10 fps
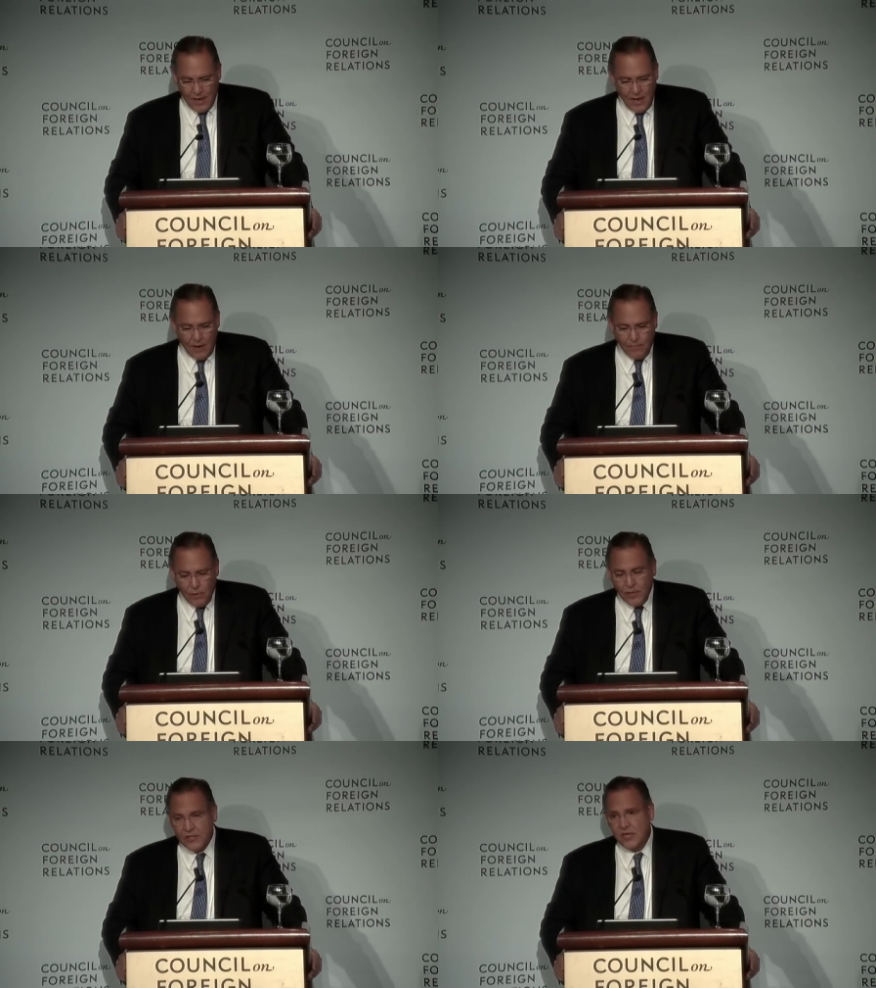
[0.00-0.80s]
how
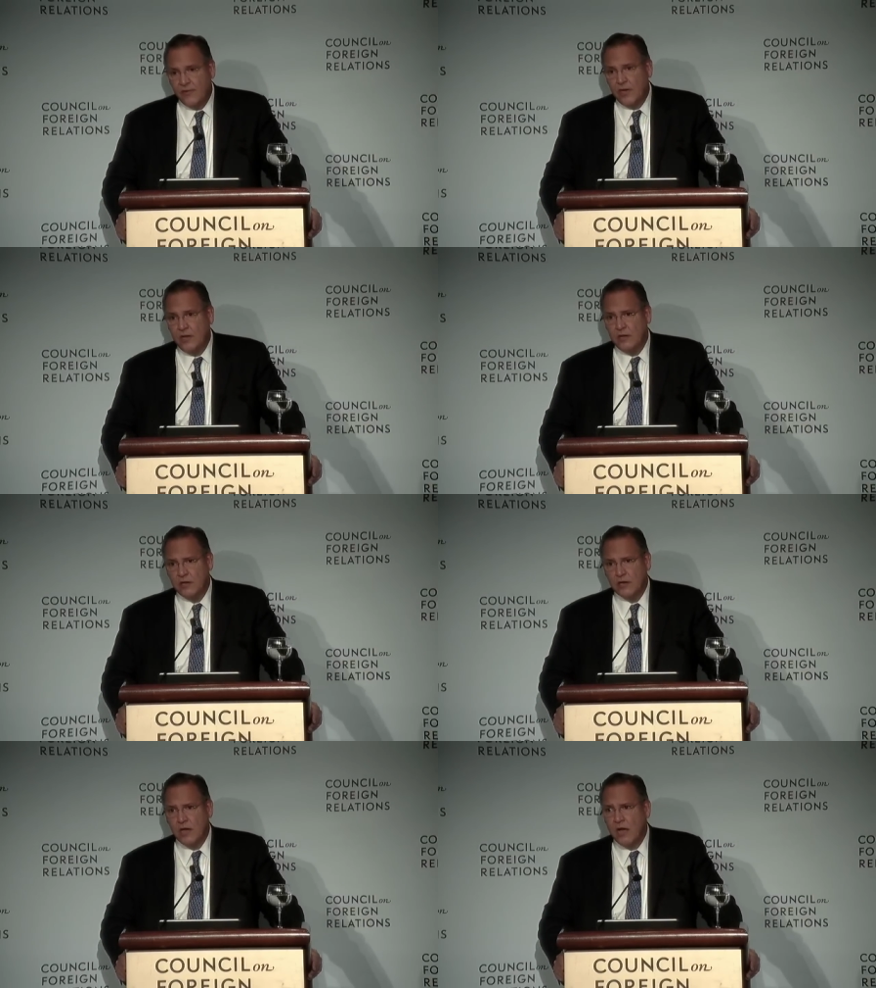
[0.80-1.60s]
productivity,
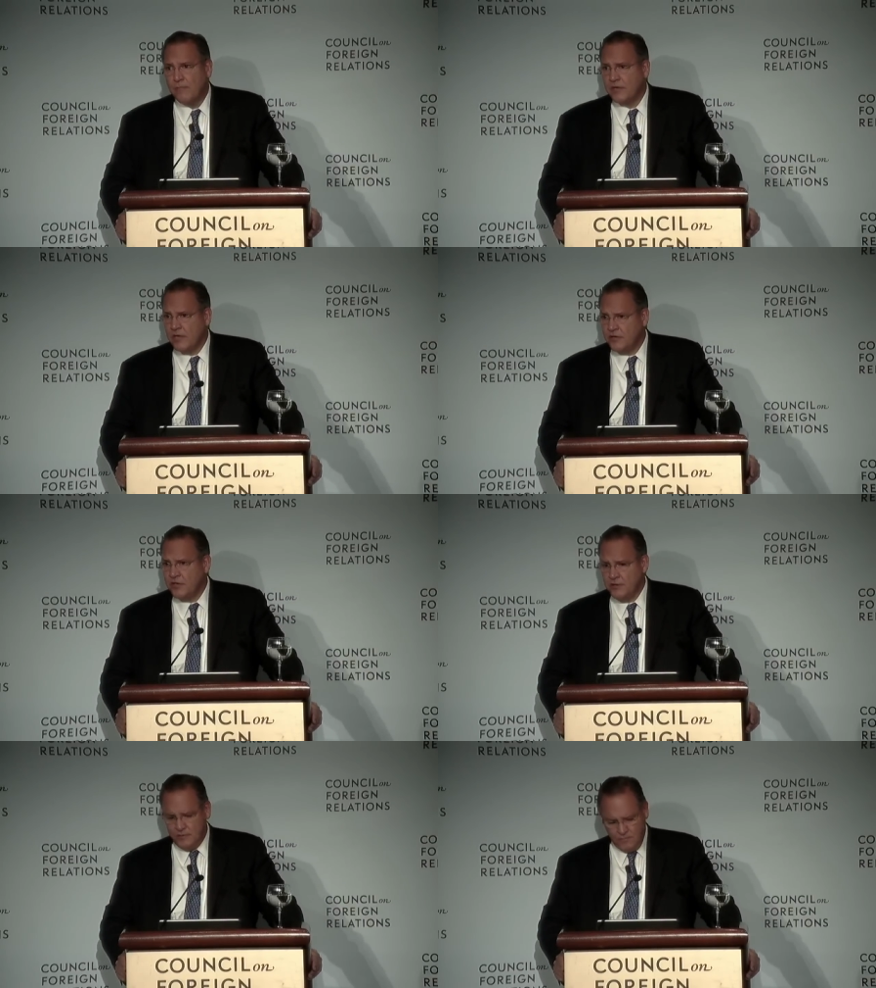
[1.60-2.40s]

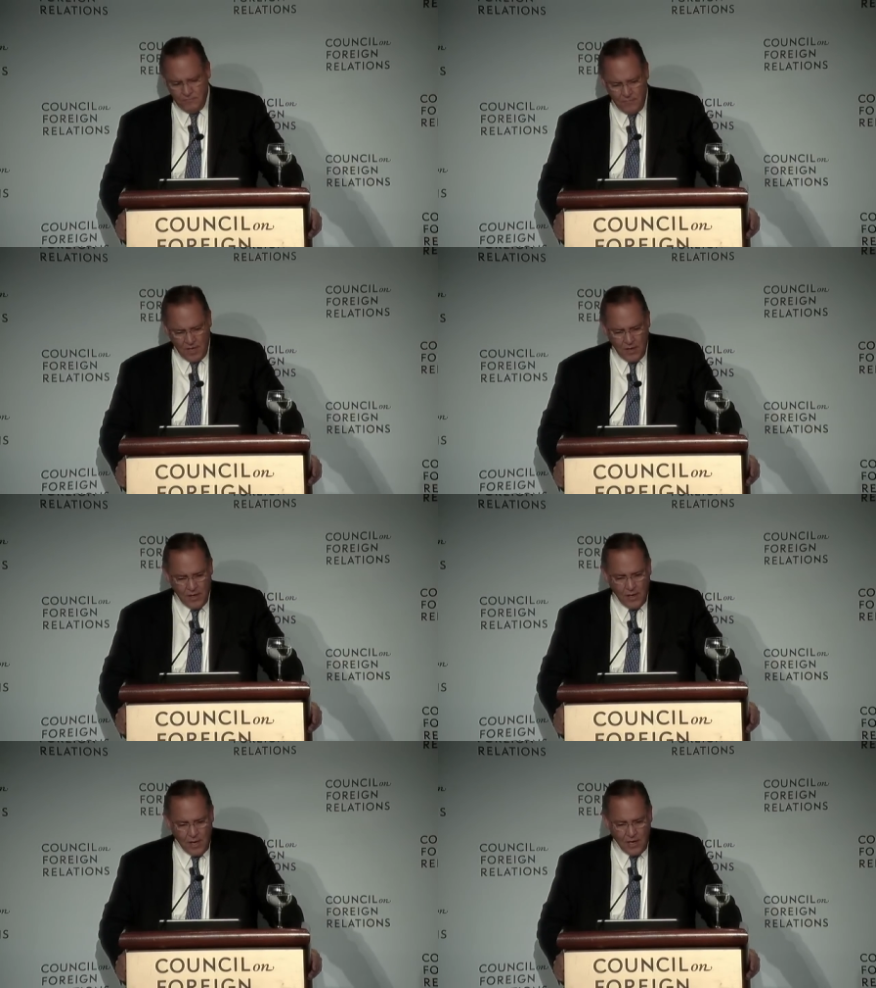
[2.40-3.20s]
competition,
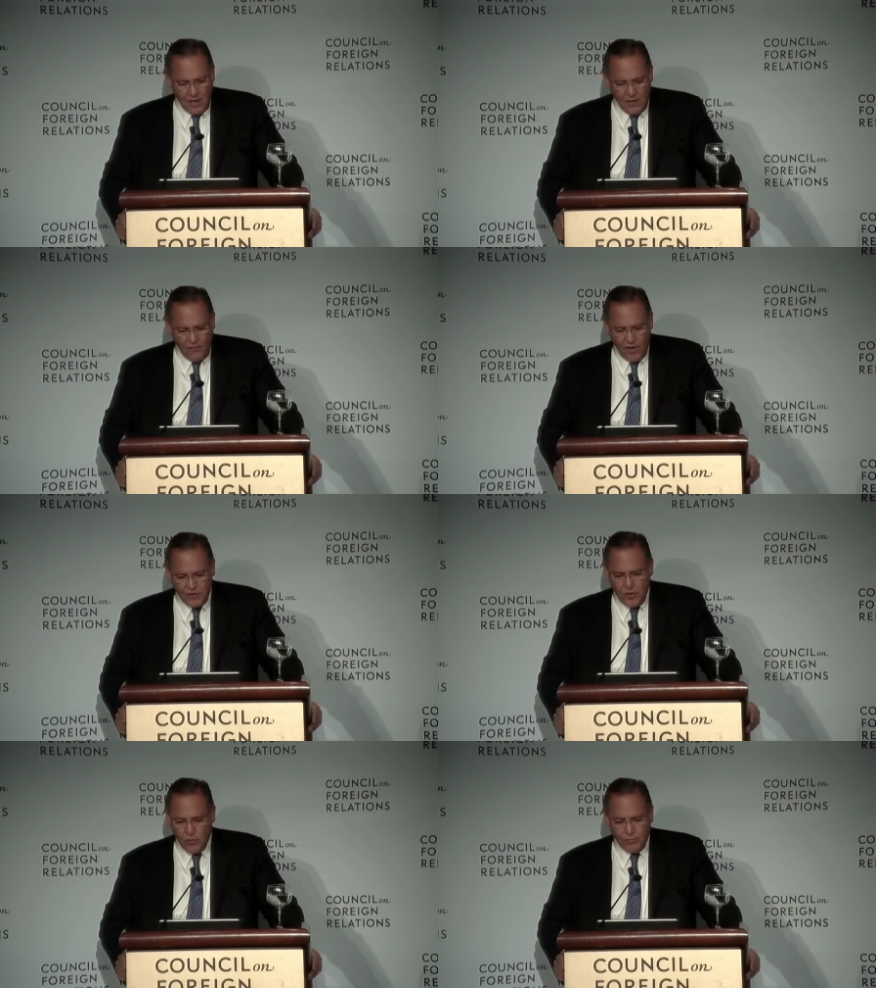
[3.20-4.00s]
and
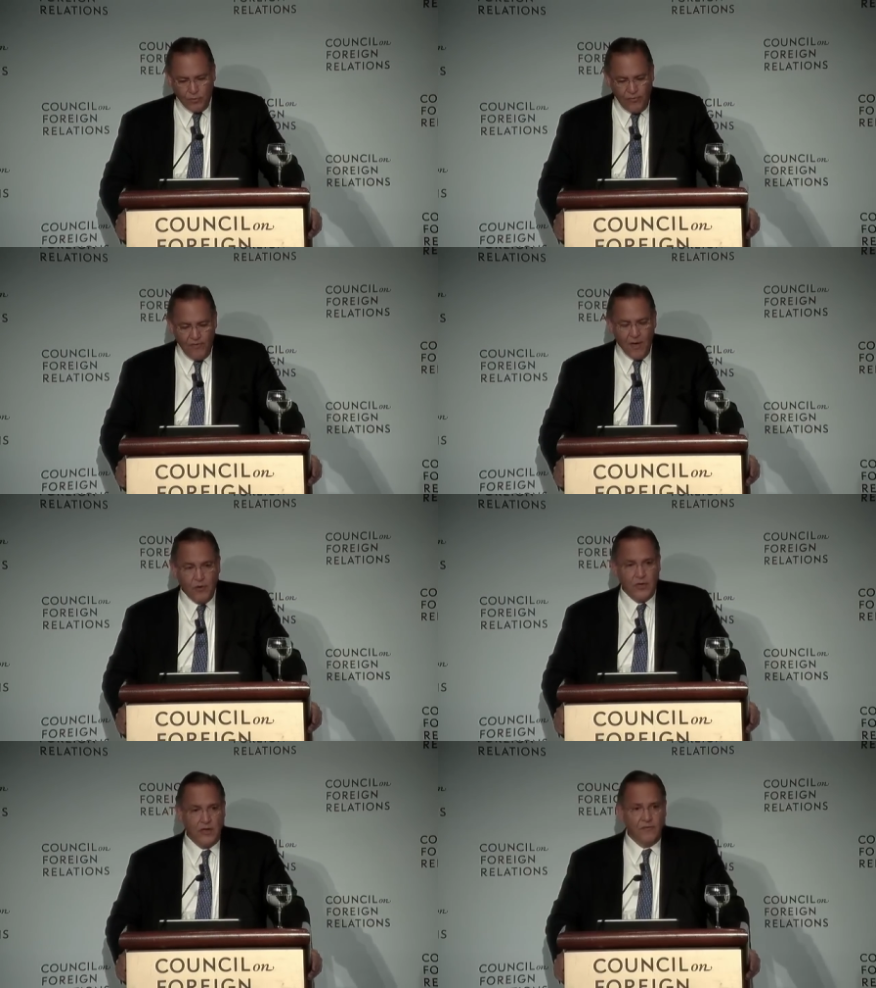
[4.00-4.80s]
innovation would
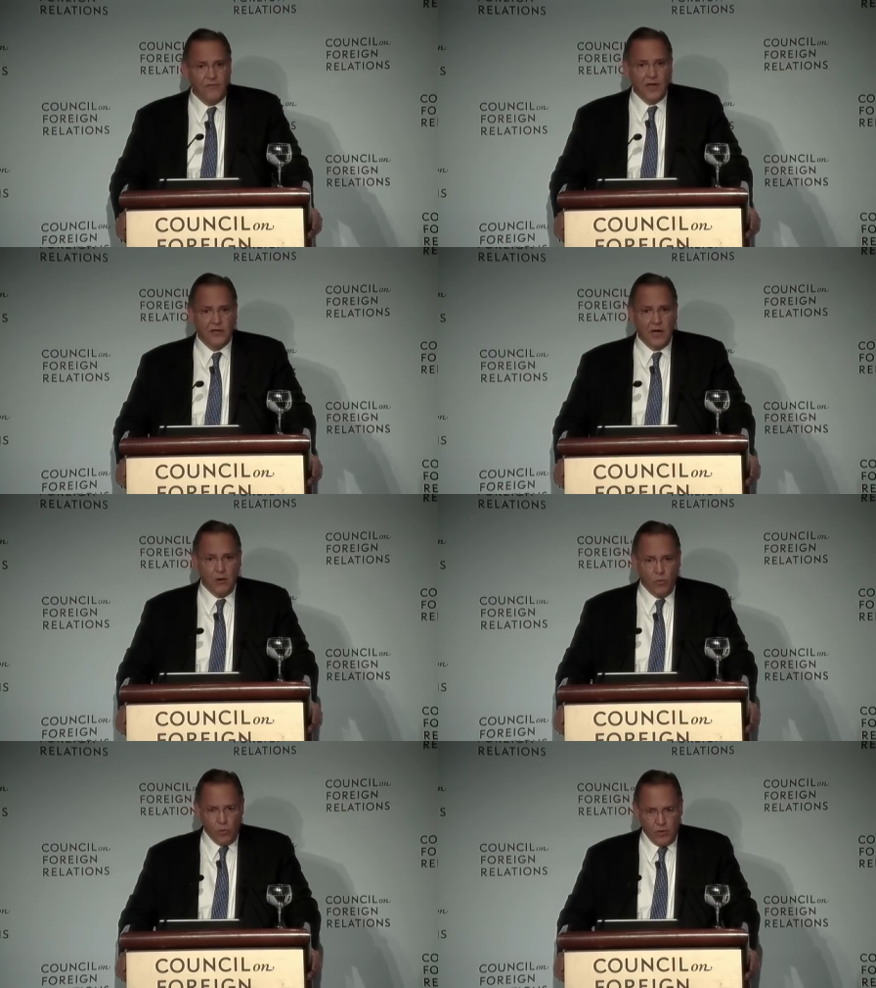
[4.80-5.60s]
profoundly affect our
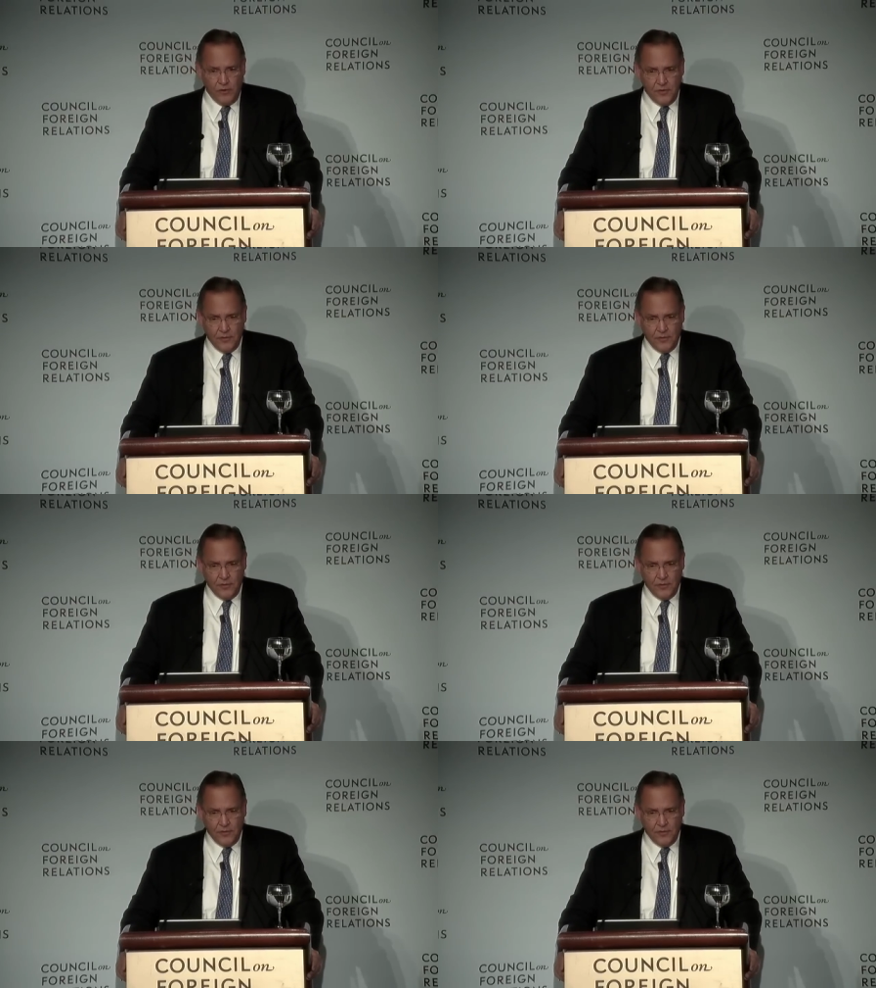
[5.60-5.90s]
world.